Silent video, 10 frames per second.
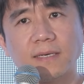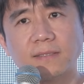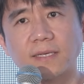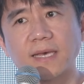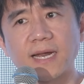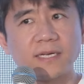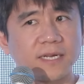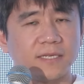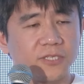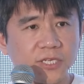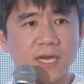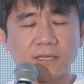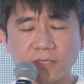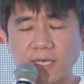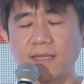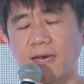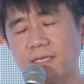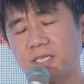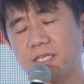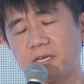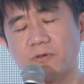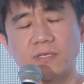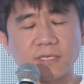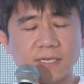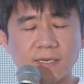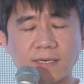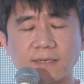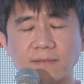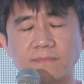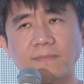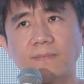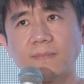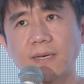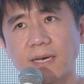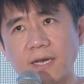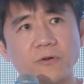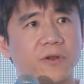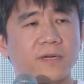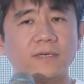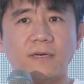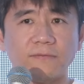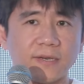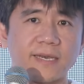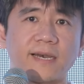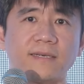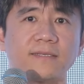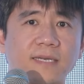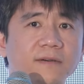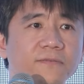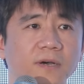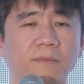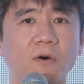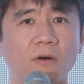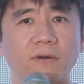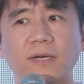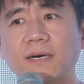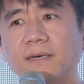data engineering area of AI stuff or